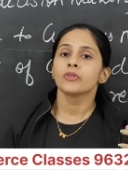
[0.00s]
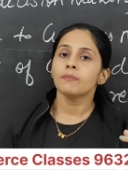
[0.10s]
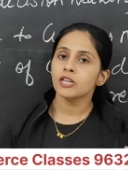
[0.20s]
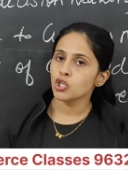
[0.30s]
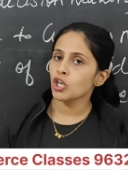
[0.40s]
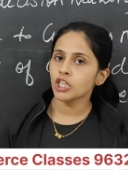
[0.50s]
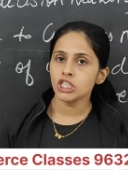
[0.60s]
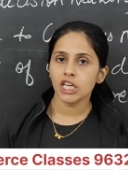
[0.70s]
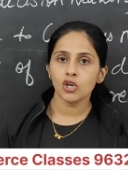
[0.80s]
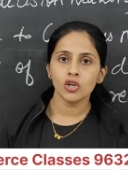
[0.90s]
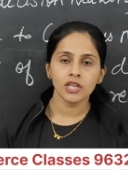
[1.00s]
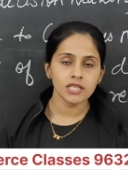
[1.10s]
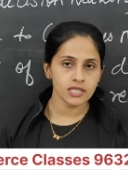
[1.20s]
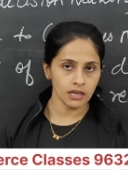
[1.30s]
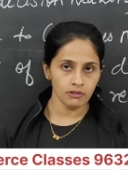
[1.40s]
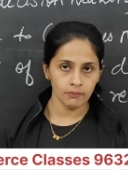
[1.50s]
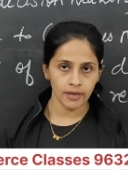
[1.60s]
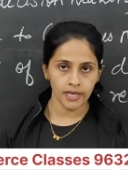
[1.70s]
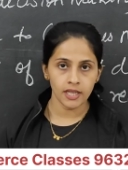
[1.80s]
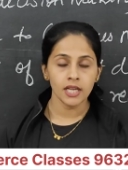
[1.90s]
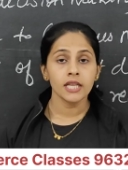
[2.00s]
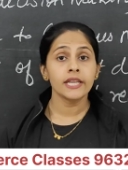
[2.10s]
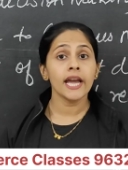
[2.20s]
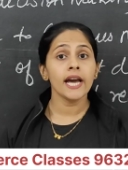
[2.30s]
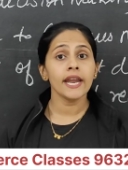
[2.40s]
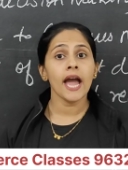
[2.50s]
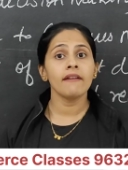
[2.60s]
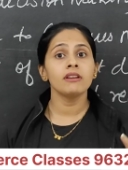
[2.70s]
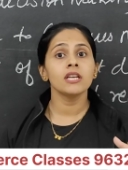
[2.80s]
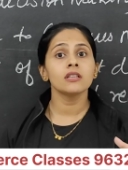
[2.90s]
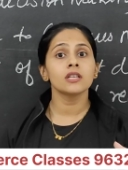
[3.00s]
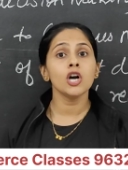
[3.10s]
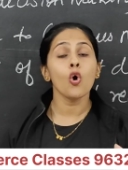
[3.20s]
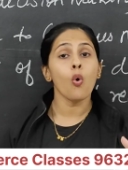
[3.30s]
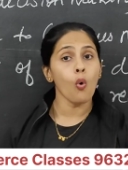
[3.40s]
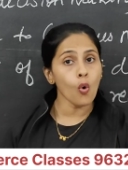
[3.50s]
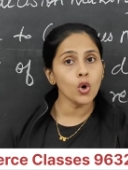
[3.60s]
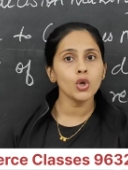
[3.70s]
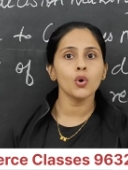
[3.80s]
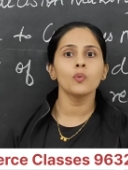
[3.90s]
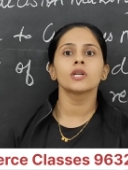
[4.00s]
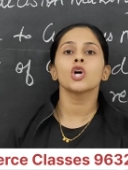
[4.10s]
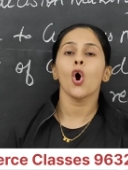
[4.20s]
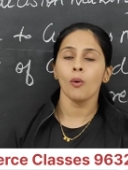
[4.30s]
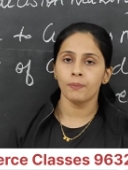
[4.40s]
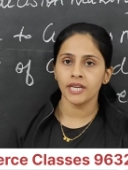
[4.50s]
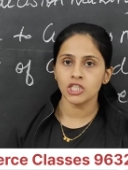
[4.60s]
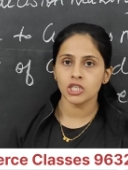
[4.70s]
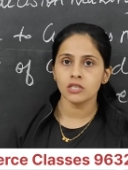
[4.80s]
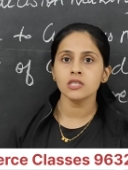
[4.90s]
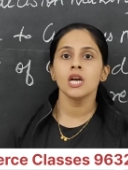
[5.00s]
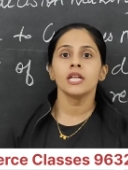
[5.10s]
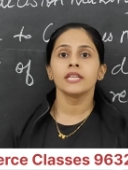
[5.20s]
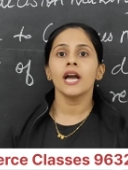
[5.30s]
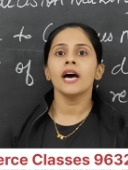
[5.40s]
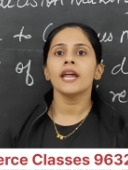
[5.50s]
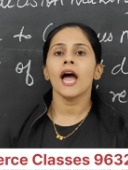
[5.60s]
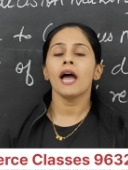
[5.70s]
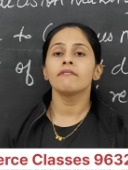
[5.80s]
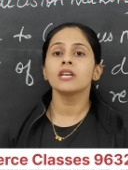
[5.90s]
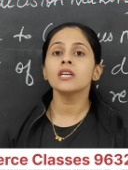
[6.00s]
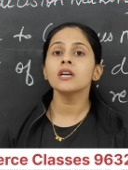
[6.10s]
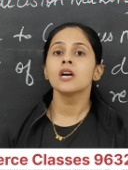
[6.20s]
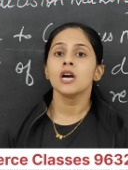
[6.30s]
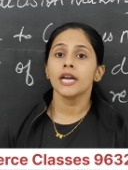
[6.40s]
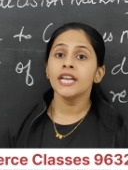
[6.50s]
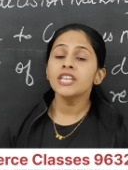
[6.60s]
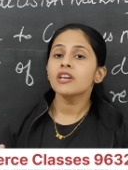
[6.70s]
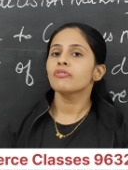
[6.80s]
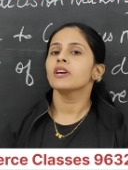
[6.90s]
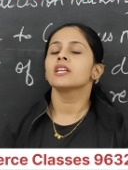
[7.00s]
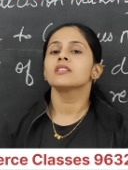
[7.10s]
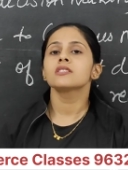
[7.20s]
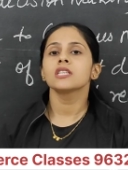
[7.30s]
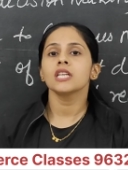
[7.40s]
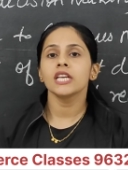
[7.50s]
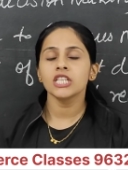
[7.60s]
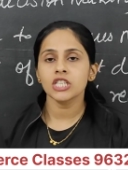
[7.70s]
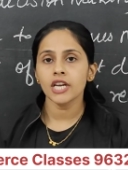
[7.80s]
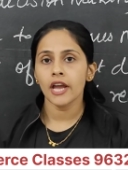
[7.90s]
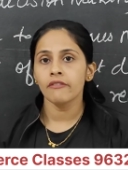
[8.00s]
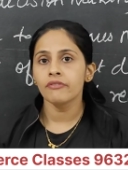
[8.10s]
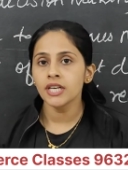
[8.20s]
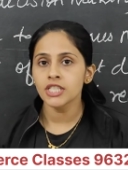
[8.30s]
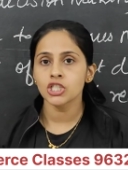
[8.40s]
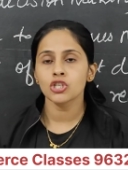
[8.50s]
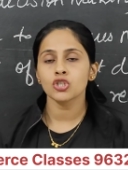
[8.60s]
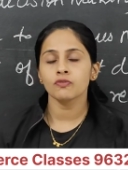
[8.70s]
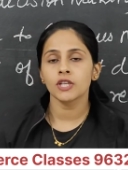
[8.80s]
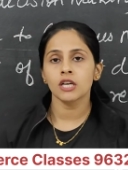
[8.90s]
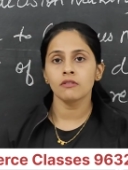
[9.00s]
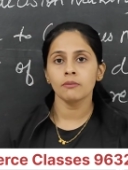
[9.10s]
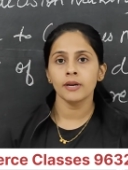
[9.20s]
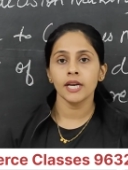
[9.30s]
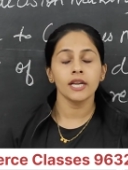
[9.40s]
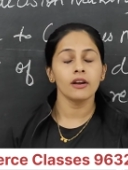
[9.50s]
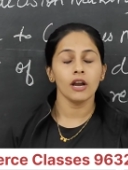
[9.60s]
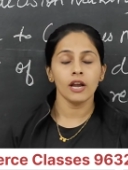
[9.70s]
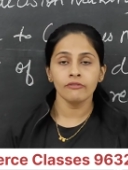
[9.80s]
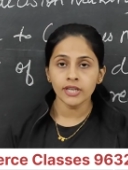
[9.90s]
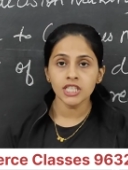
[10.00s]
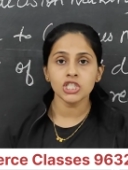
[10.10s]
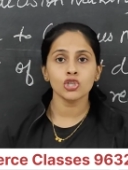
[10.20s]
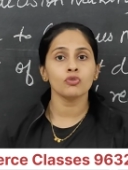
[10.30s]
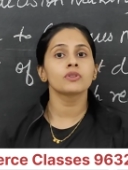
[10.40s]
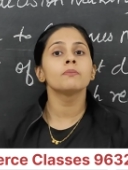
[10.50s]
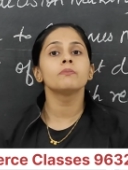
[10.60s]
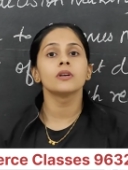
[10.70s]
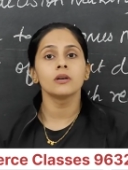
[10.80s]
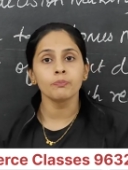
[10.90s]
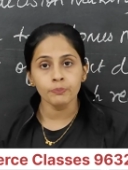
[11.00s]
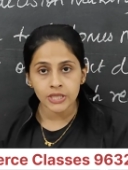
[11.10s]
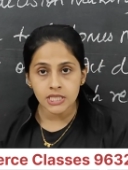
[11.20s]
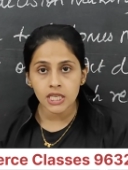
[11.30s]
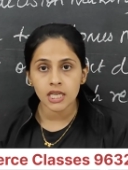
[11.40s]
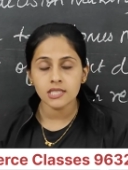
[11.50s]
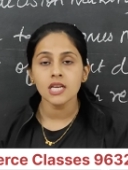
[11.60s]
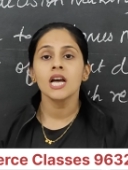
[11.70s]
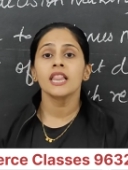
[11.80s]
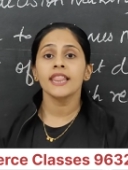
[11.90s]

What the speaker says: The majority shareholder is government. They are having the hold over the operation. They are having interference in each and every decisions of the government, every decision of the business.